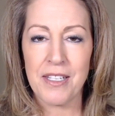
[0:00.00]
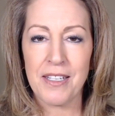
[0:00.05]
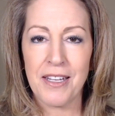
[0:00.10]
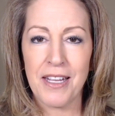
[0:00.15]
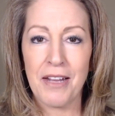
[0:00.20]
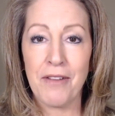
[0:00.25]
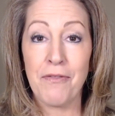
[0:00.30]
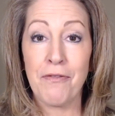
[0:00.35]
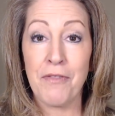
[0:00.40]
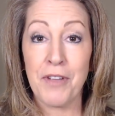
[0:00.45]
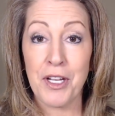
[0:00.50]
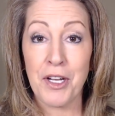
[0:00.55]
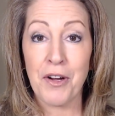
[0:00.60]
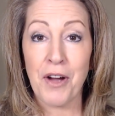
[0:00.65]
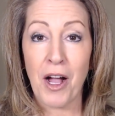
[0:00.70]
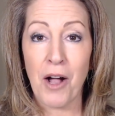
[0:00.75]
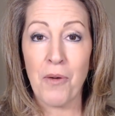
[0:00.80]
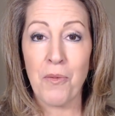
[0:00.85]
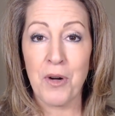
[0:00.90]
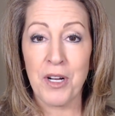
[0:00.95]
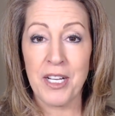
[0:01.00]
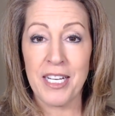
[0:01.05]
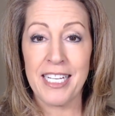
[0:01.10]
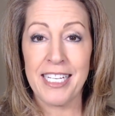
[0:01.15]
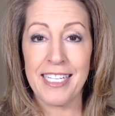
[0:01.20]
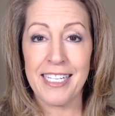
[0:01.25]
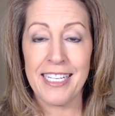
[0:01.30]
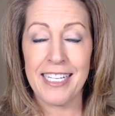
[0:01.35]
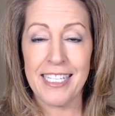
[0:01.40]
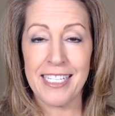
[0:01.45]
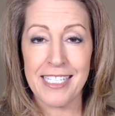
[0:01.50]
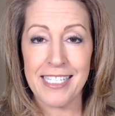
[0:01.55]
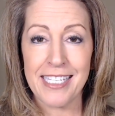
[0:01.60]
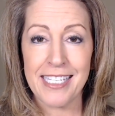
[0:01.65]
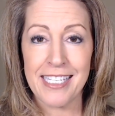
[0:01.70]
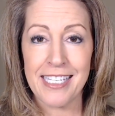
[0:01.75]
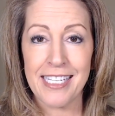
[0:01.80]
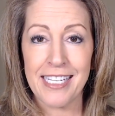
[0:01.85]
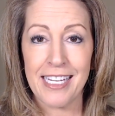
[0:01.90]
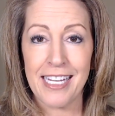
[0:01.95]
and figure out what it is,